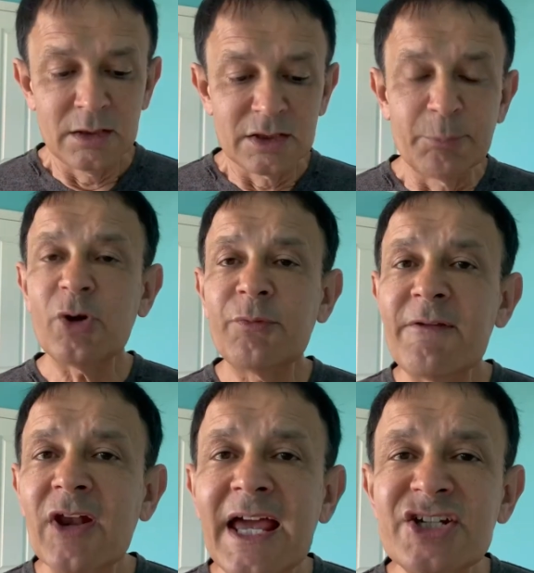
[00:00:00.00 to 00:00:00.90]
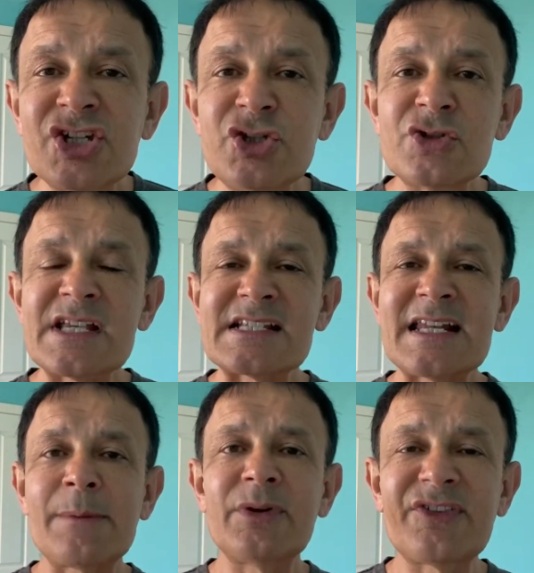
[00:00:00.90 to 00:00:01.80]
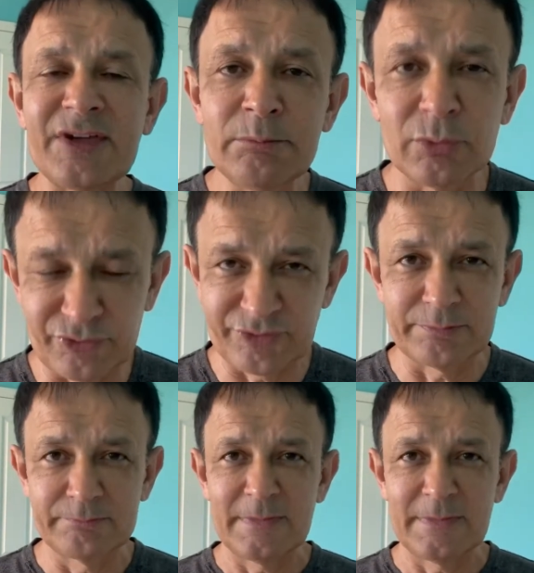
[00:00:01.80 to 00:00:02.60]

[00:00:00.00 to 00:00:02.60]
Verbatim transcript: The book of Revelation uses a number of symbols.